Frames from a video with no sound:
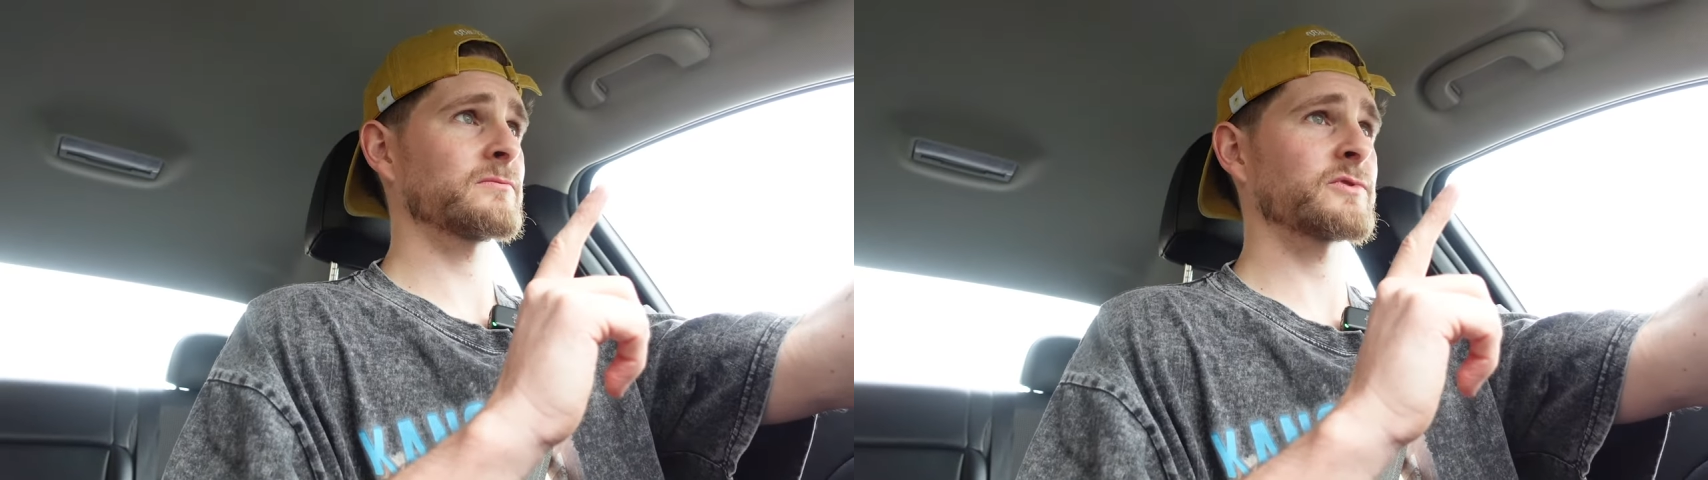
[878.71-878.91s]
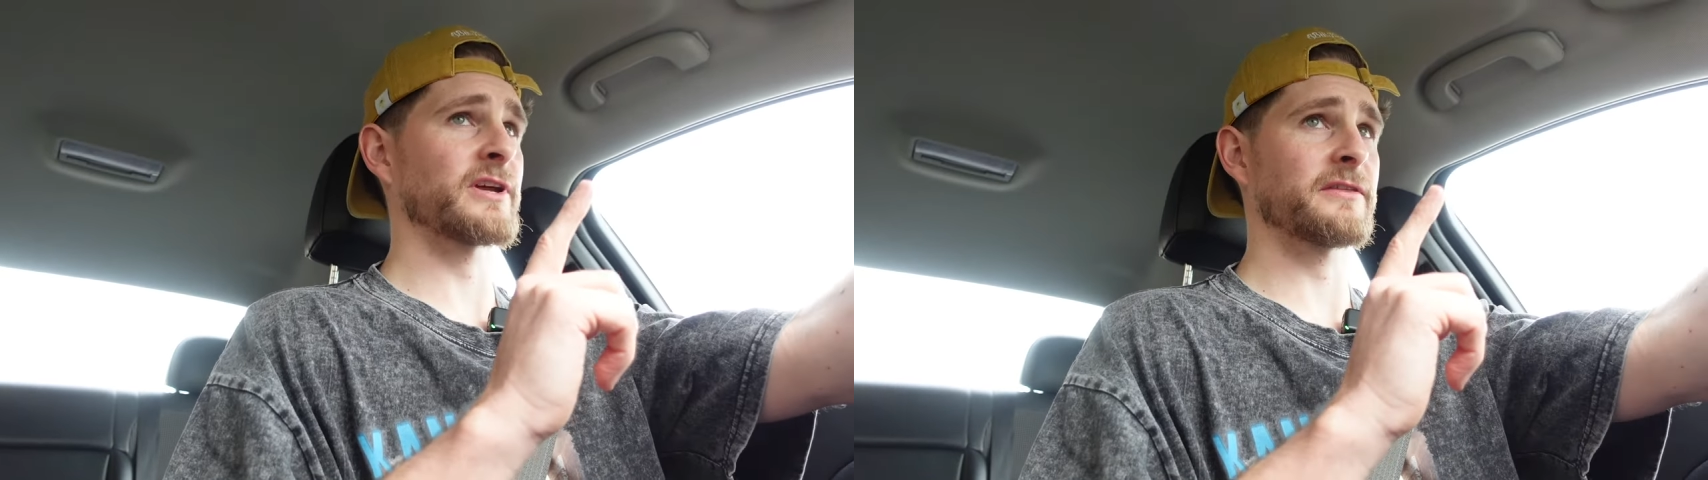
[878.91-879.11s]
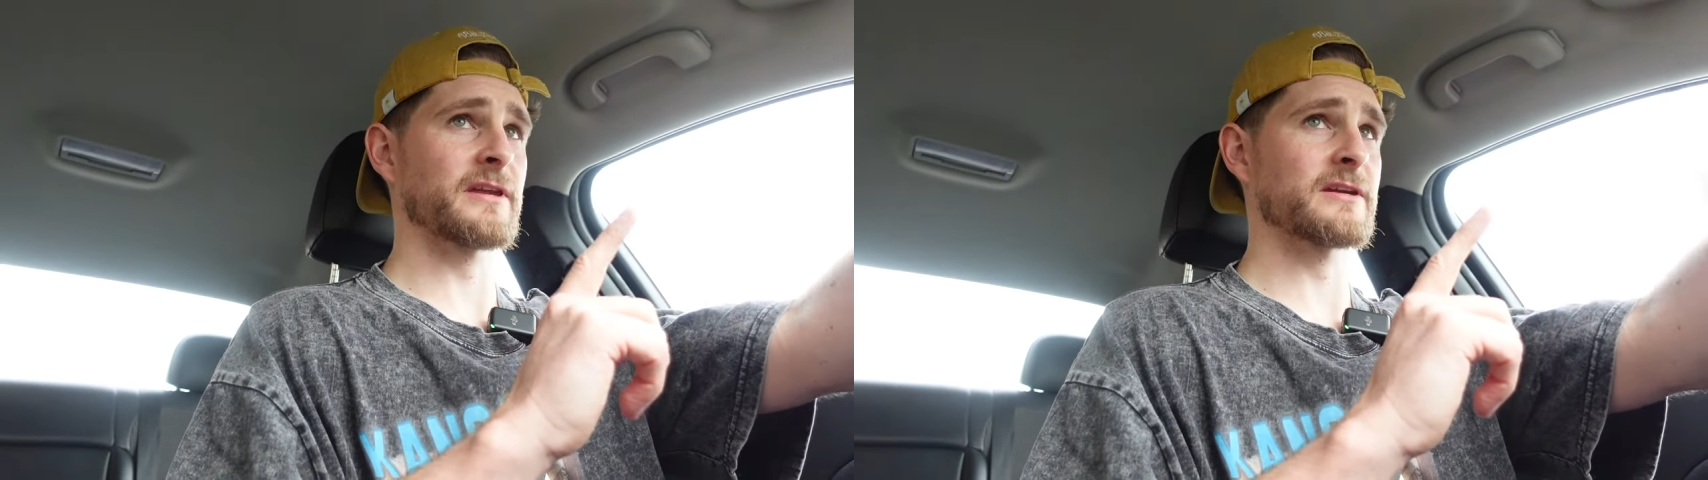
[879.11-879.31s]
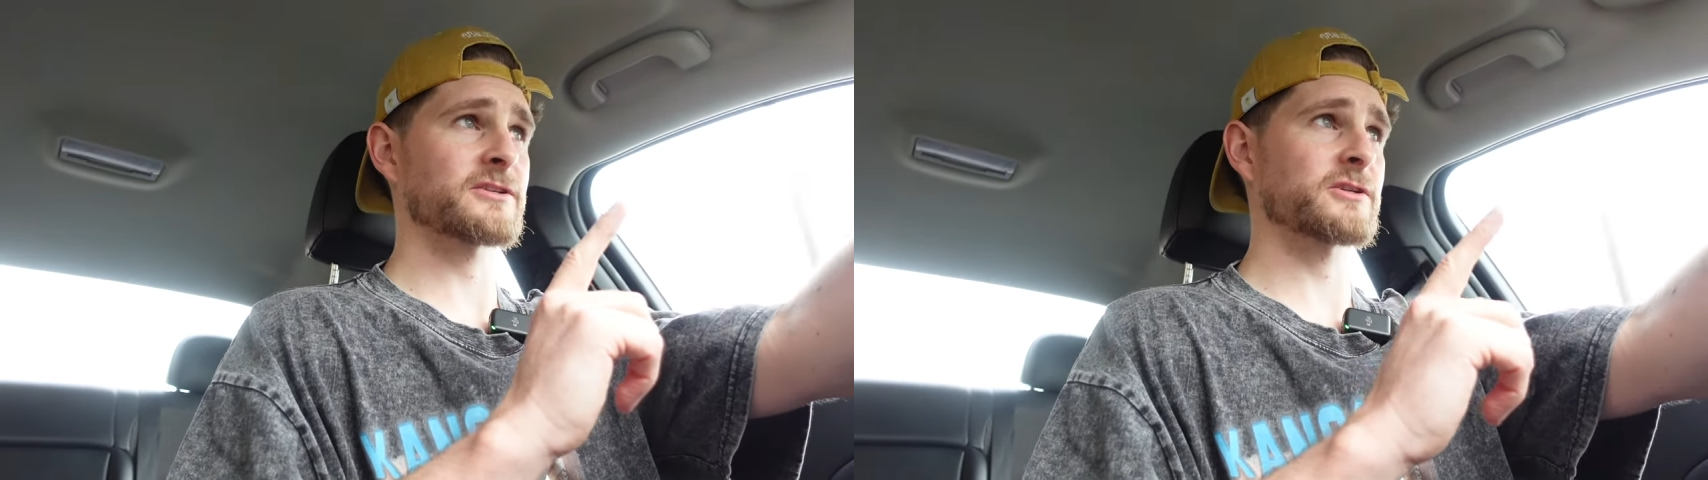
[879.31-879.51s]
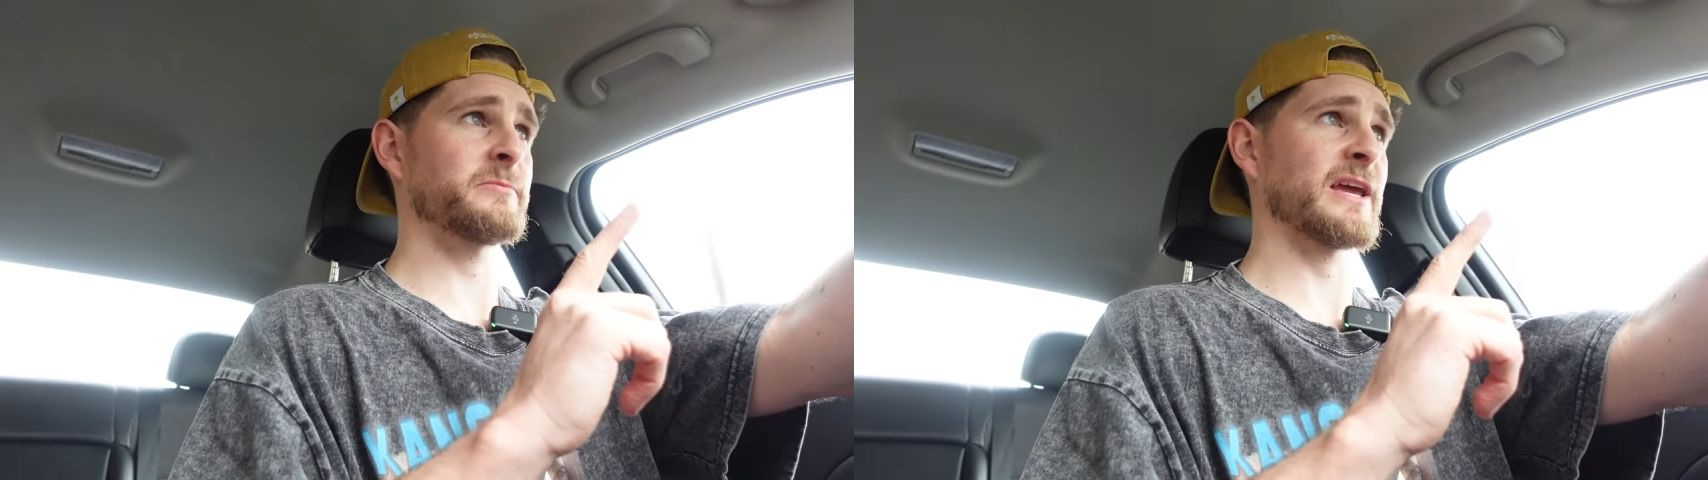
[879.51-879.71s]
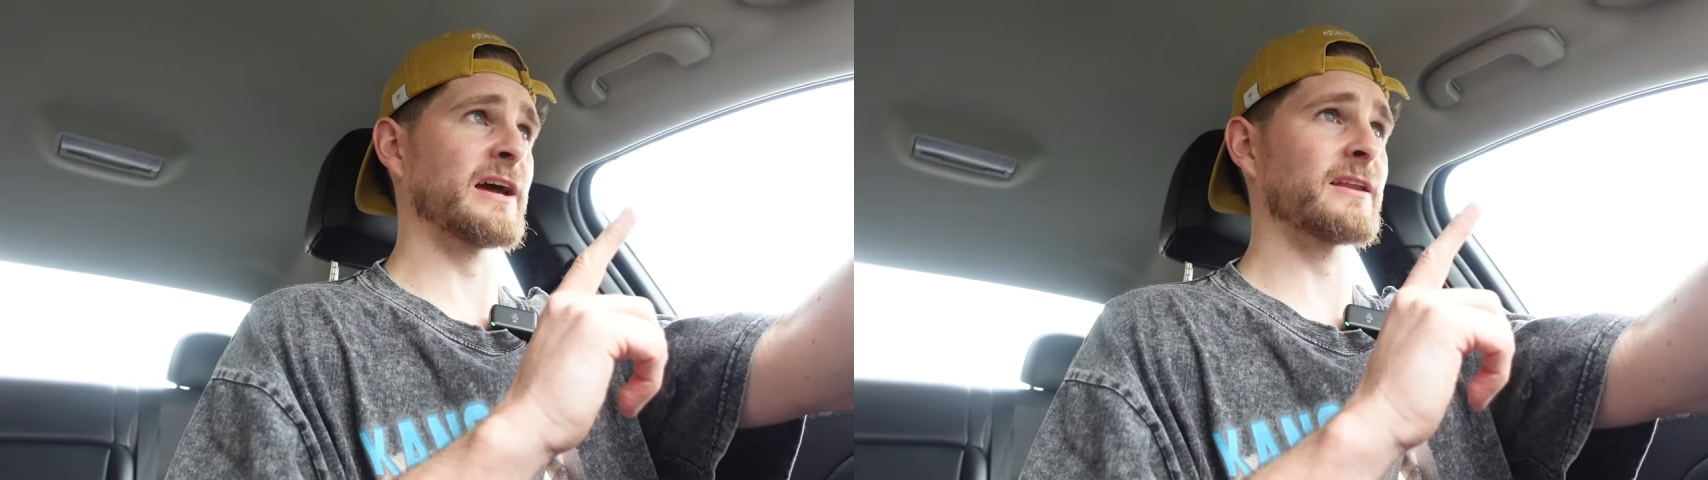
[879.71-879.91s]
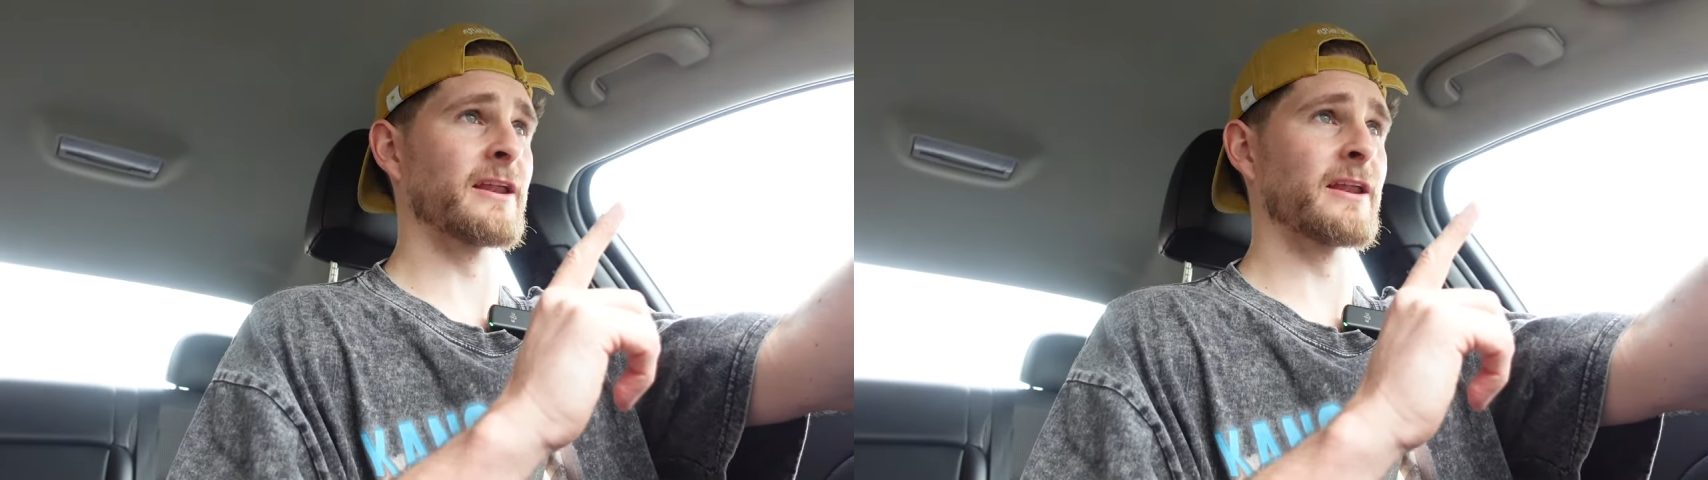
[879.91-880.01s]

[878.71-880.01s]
what I think it should be at.